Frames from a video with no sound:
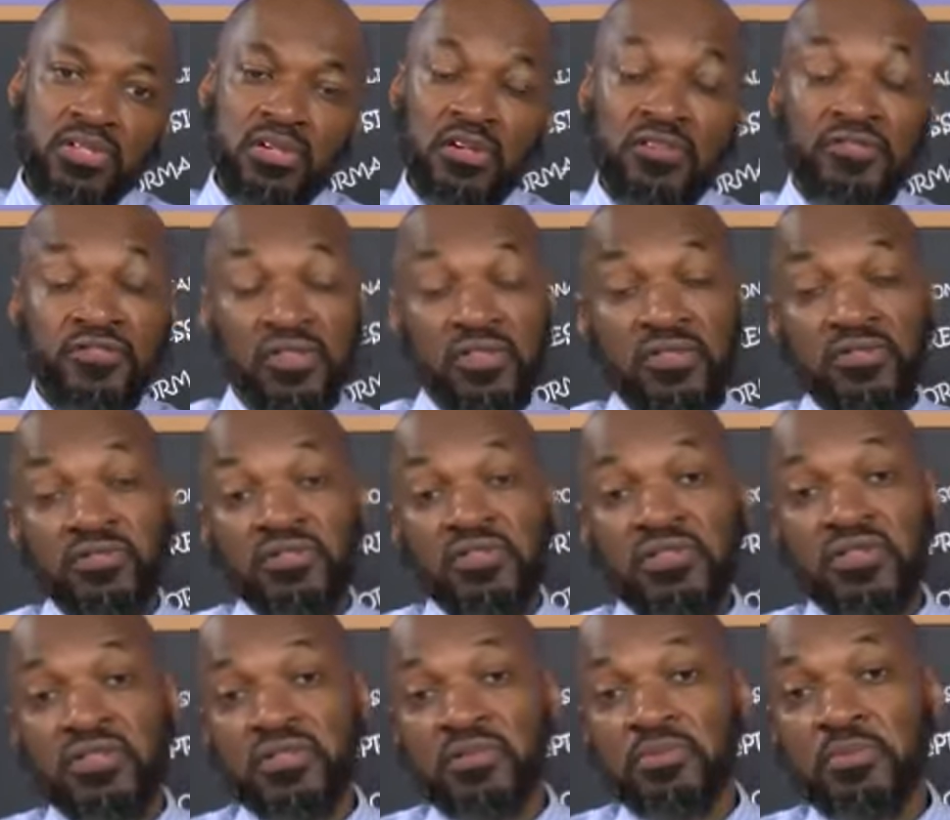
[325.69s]
often
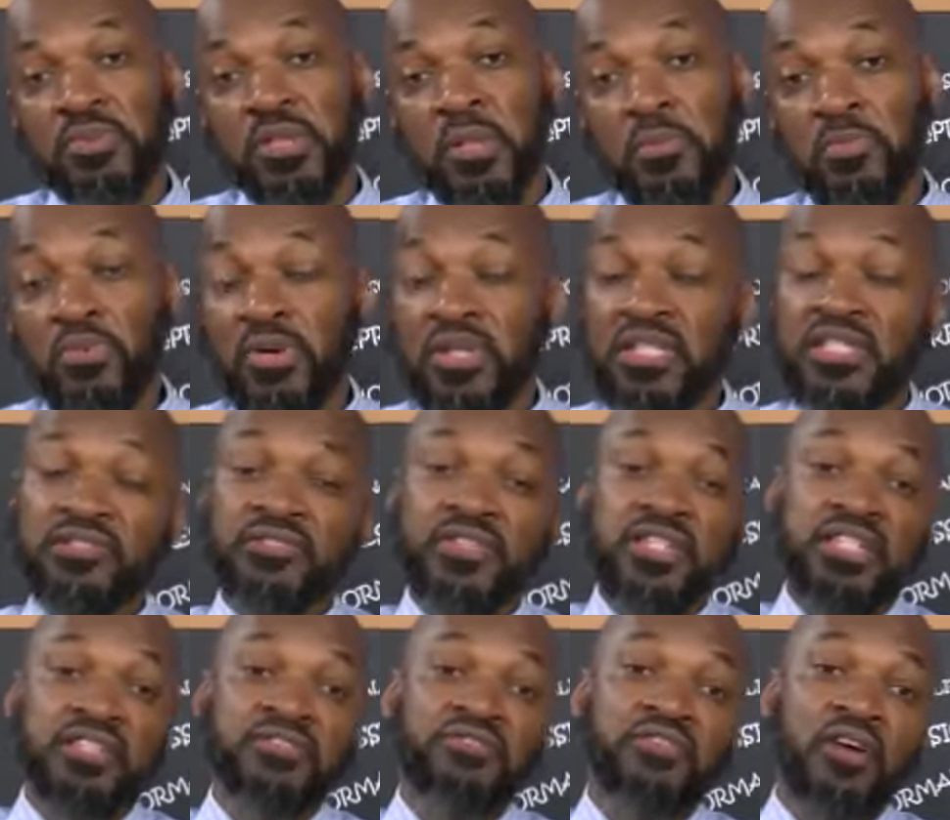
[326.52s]
suppressed
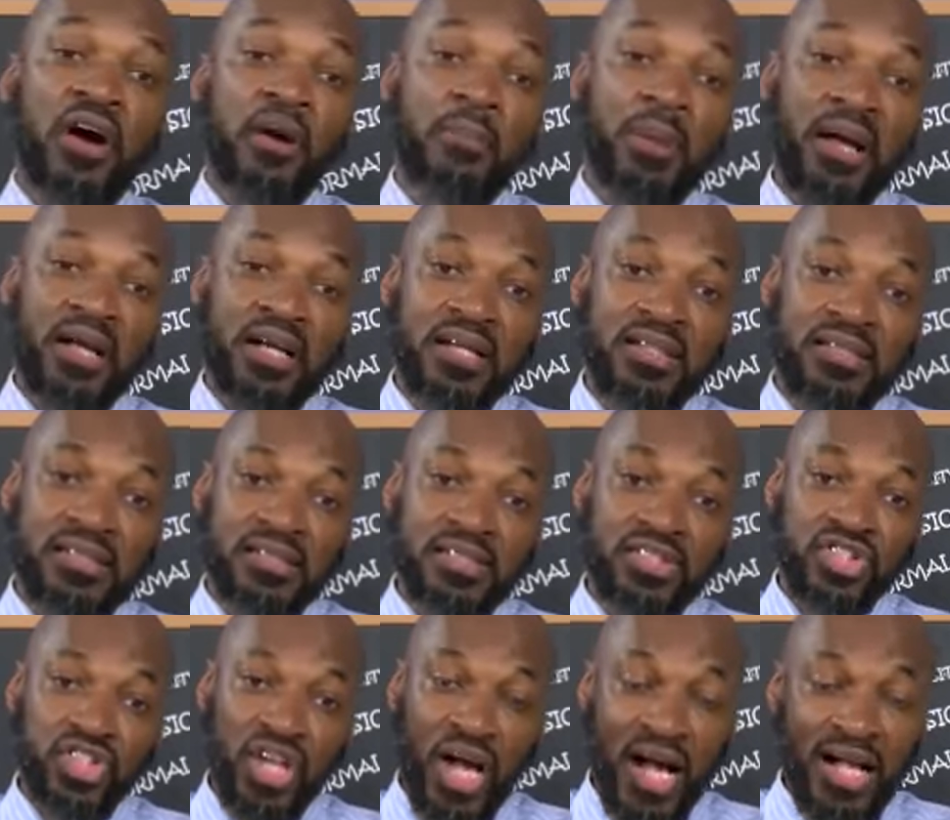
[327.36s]
as far back as
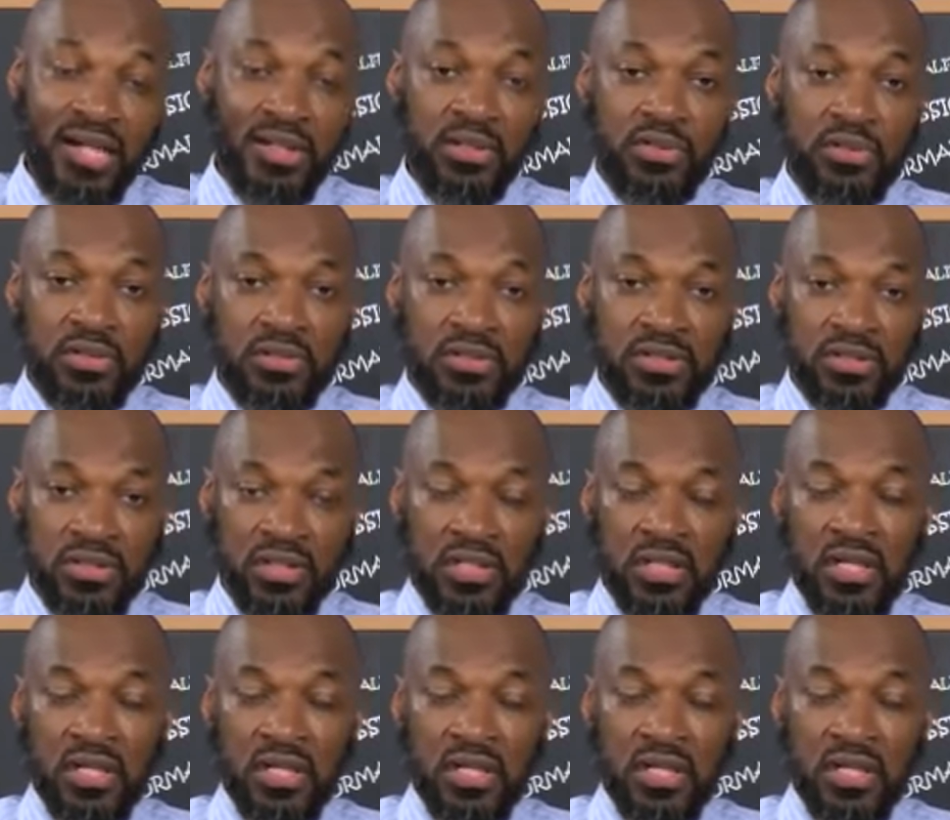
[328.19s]
in childhood,